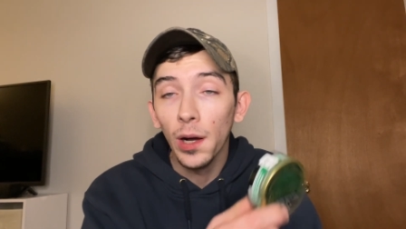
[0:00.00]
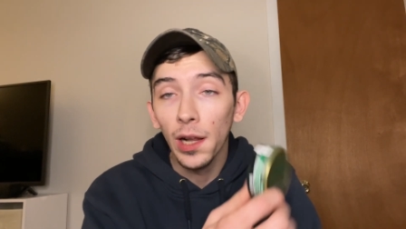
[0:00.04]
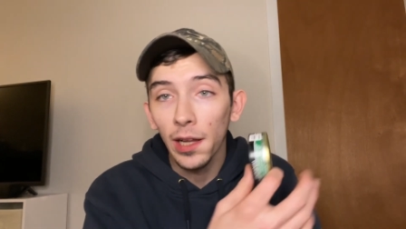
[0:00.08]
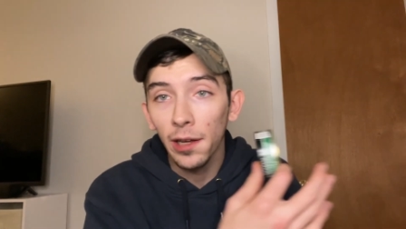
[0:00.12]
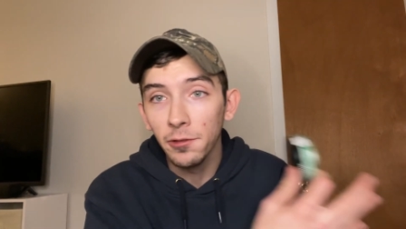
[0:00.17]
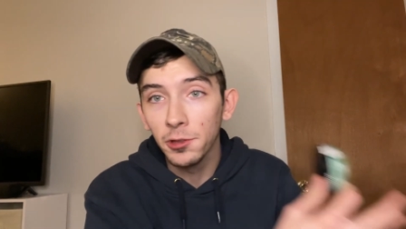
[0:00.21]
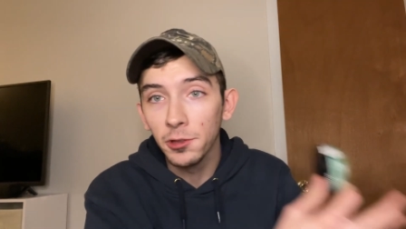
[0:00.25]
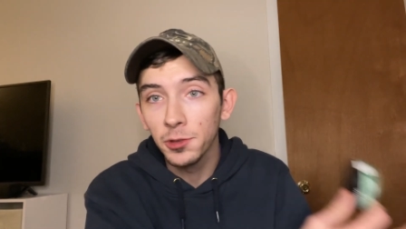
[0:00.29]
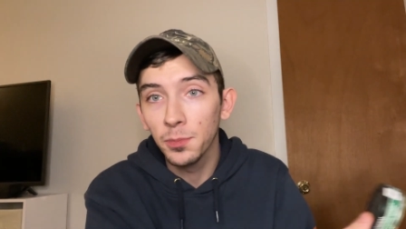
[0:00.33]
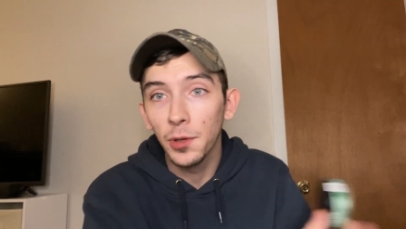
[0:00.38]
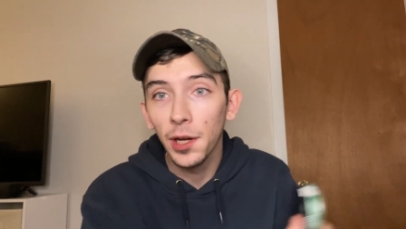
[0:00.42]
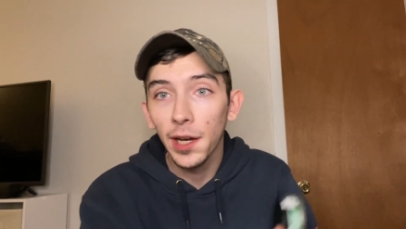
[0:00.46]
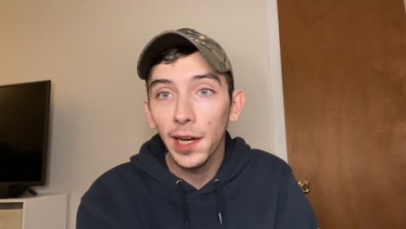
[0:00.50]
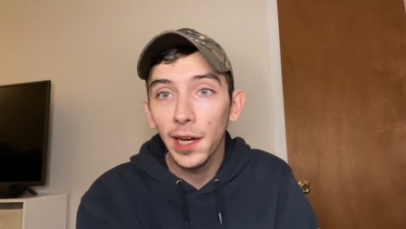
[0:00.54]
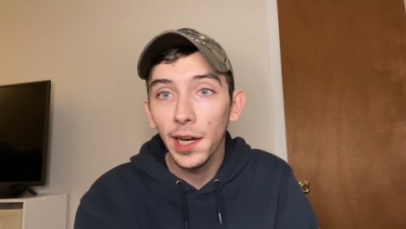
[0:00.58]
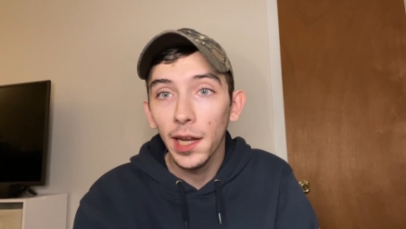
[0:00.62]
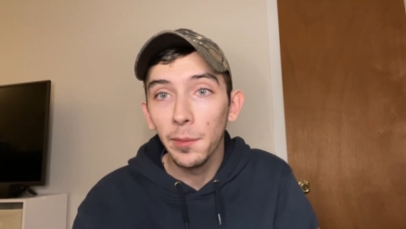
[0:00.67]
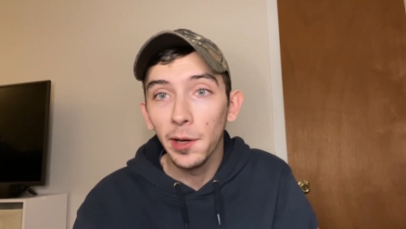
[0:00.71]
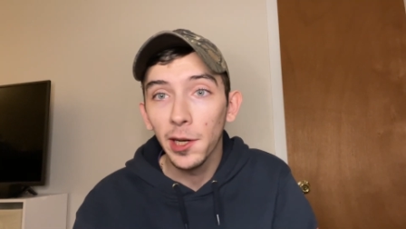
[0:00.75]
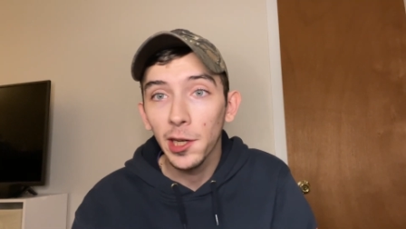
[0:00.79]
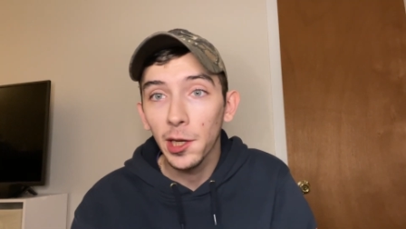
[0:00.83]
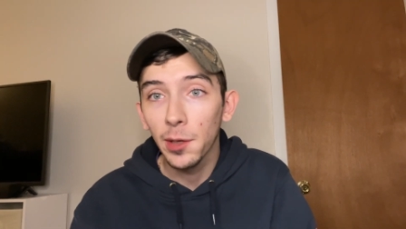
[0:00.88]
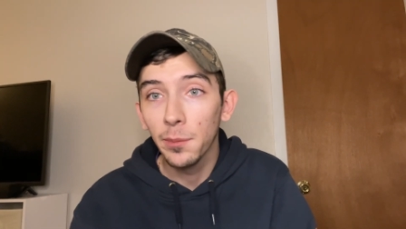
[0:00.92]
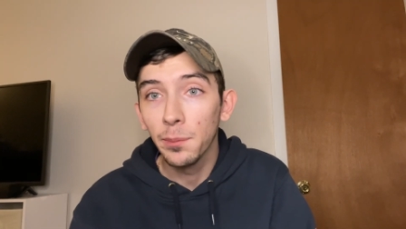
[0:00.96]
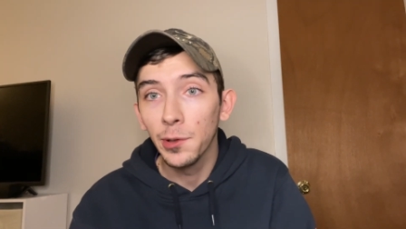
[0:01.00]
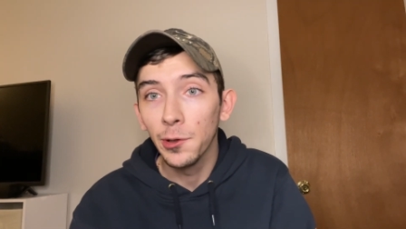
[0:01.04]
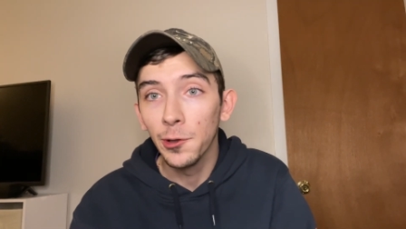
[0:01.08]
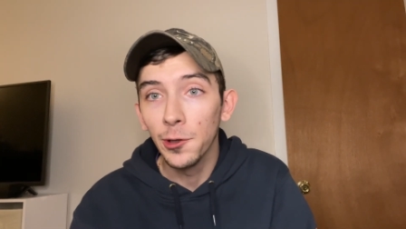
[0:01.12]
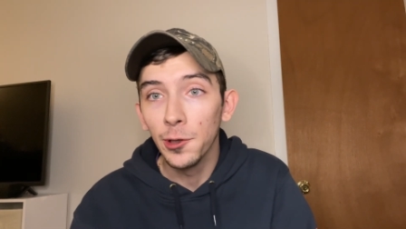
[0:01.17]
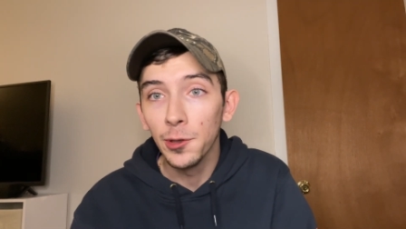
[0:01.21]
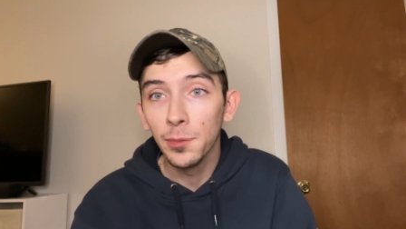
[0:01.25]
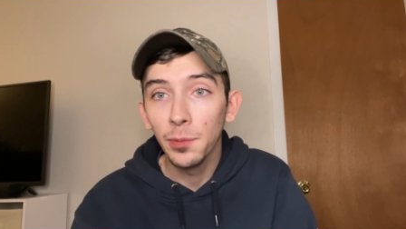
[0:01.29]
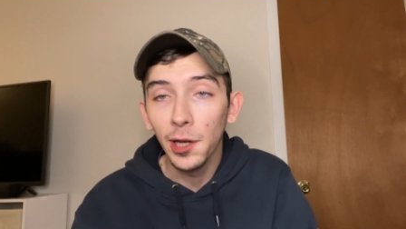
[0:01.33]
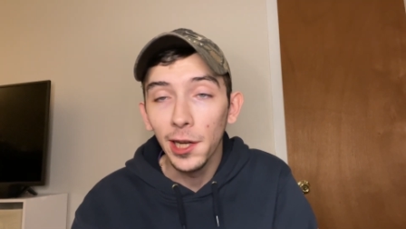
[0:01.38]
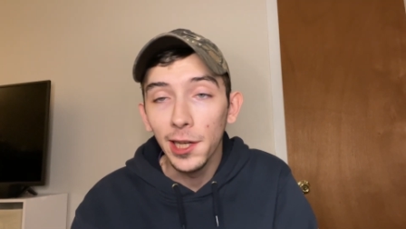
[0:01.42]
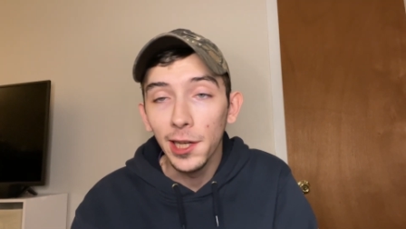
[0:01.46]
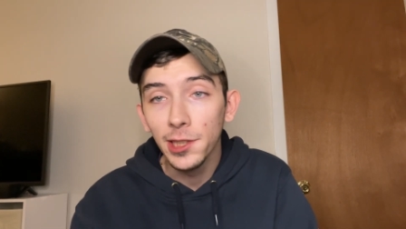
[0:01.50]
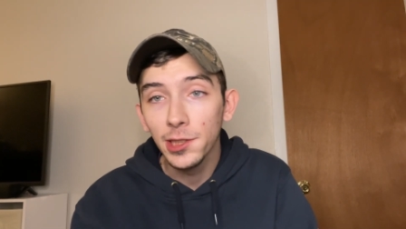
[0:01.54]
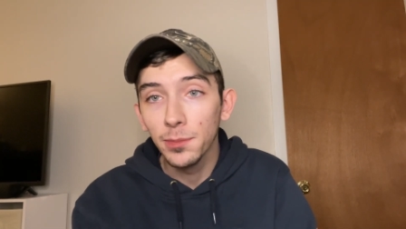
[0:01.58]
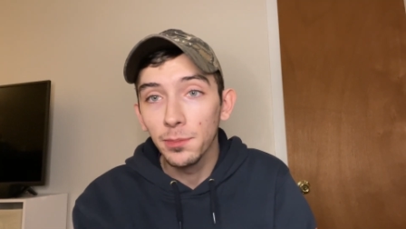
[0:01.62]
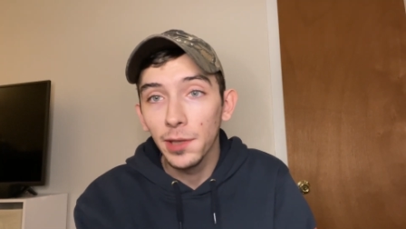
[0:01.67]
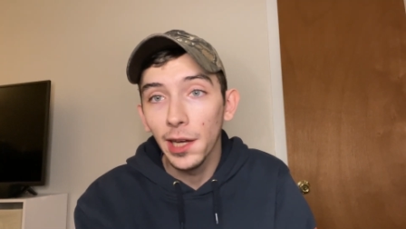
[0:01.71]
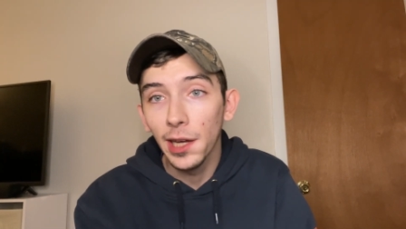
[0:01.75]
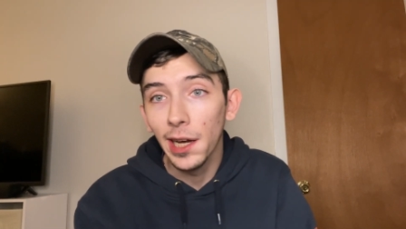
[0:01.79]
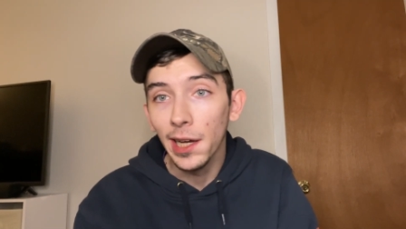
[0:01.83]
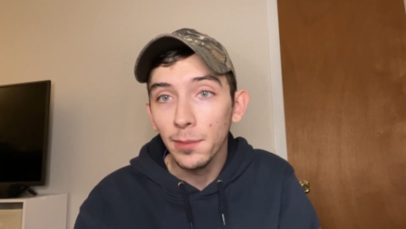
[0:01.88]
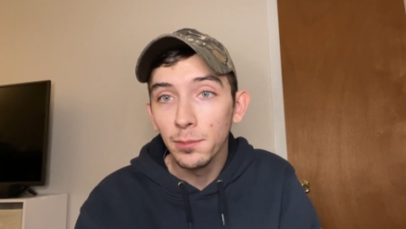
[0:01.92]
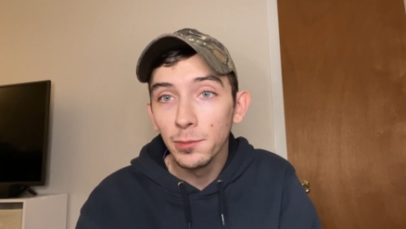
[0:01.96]
I was playing at my computer, playing some
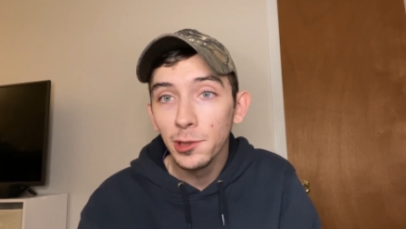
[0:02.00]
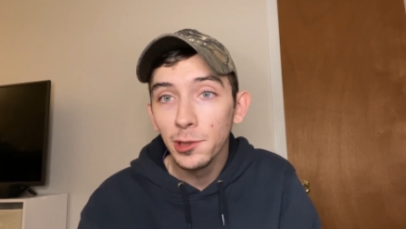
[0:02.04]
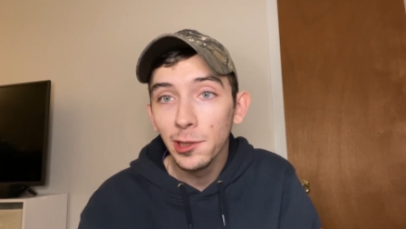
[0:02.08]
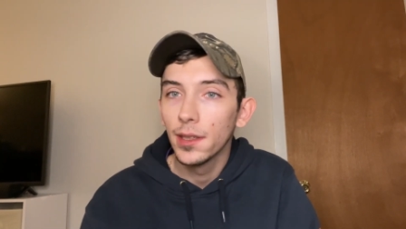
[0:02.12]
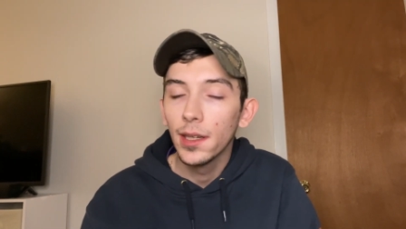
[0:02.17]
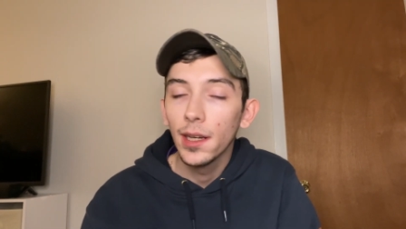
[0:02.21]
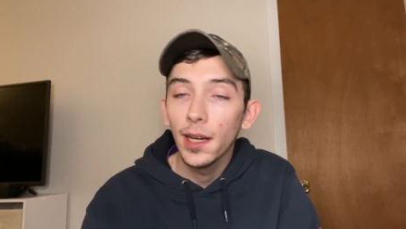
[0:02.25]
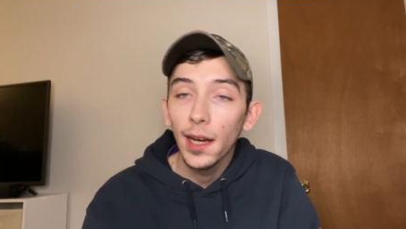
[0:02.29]
games.